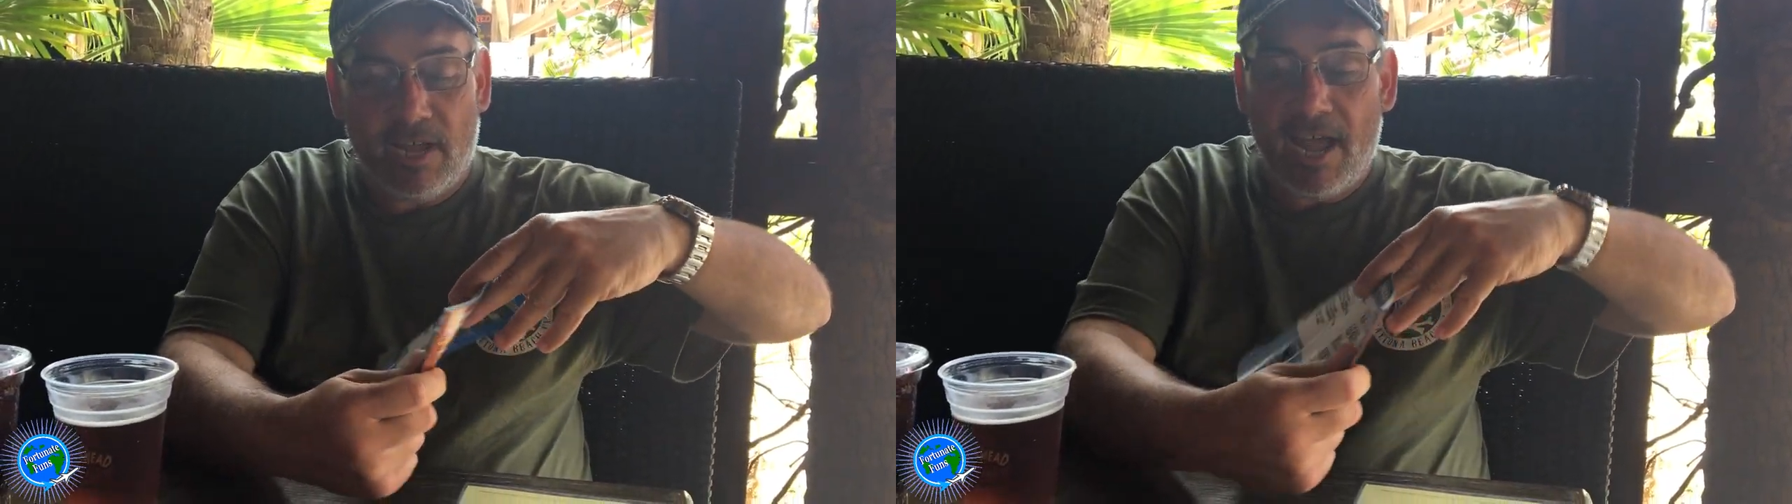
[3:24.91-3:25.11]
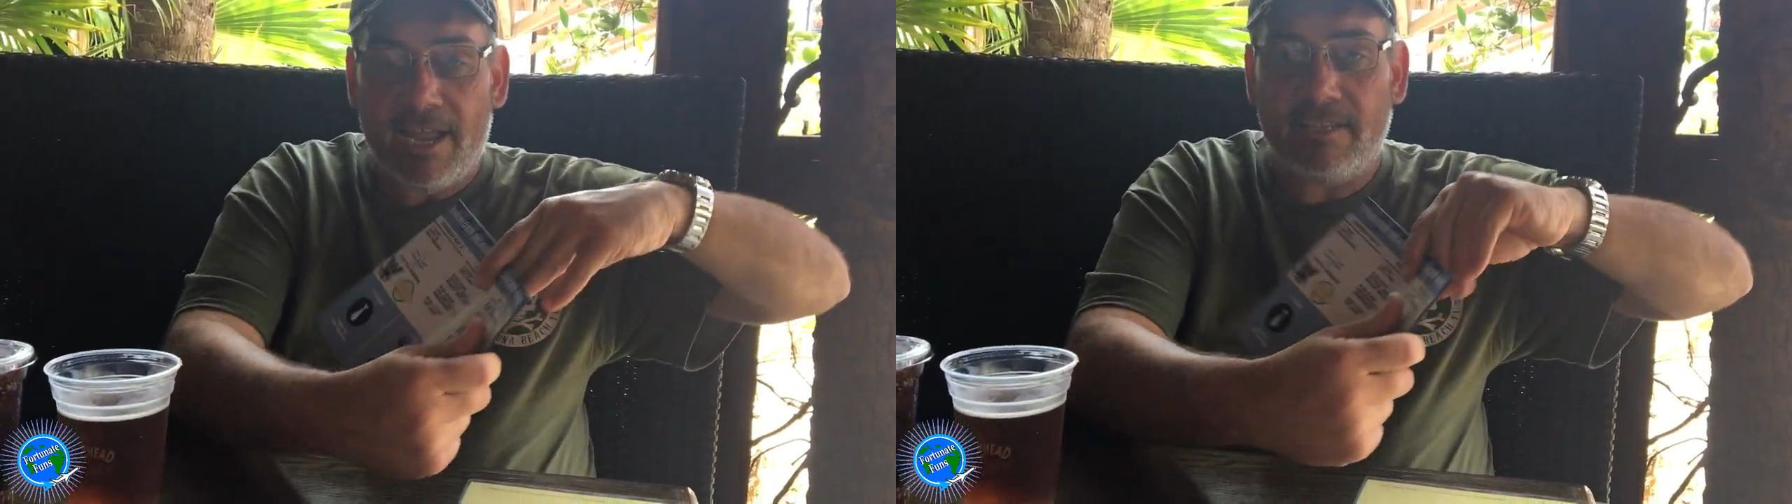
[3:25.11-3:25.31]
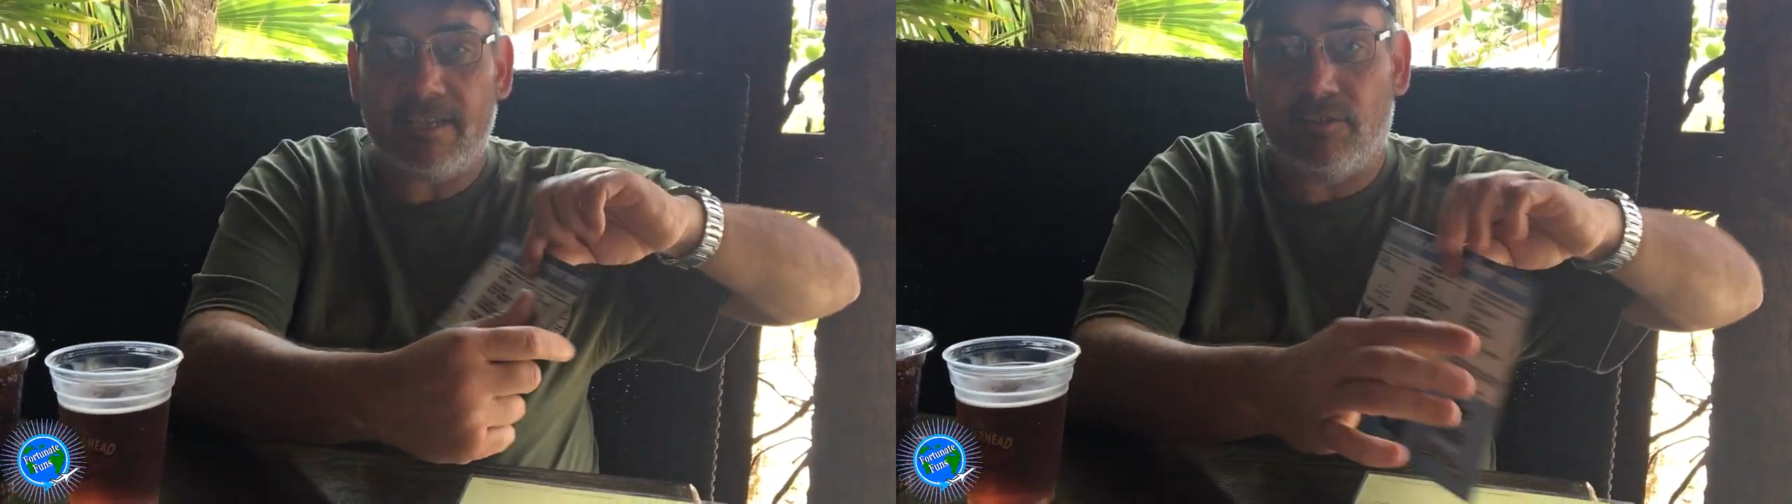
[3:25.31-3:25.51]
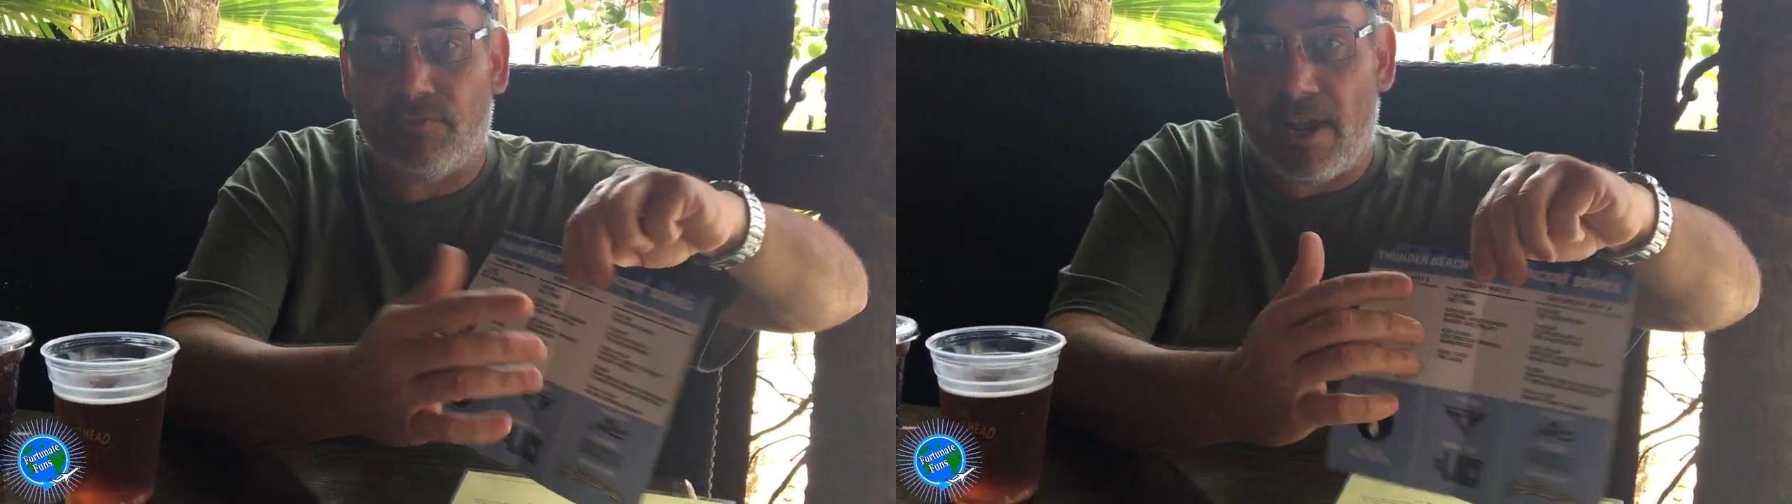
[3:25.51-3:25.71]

tonight is